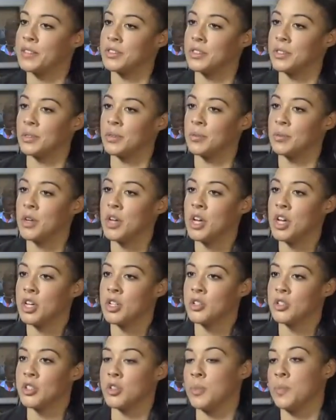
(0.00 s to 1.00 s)
some
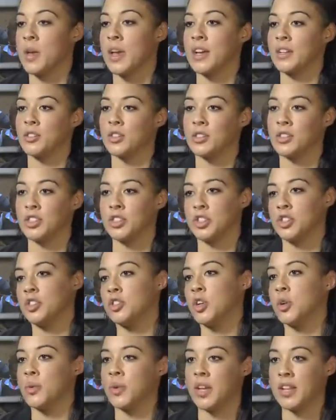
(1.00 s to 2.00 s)
toothpaste or to
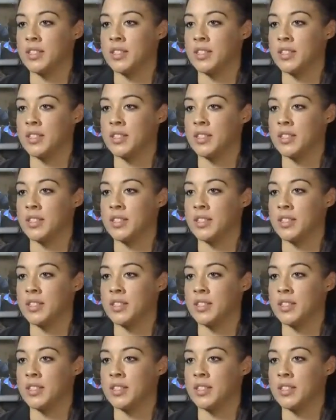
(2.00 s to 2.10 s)
just donate